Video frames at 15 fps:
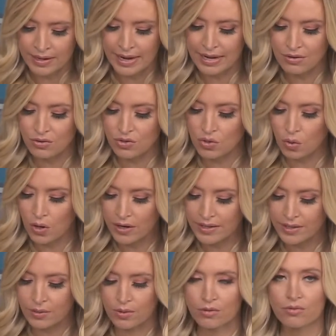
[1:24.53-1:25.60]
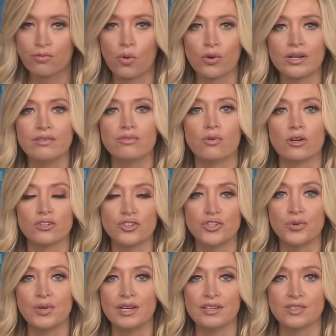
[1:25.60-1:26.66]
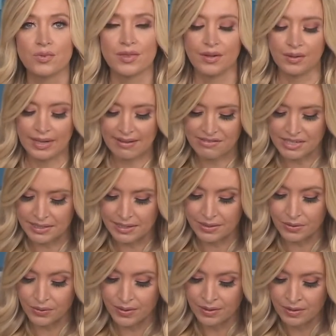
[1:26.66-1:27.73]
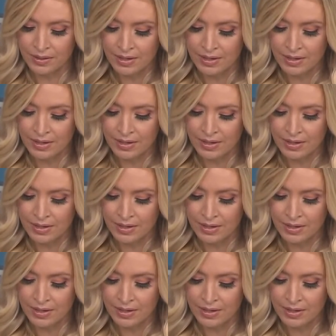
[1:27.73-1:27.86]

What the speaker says: In New York, there were 44 shootings with 11 killed.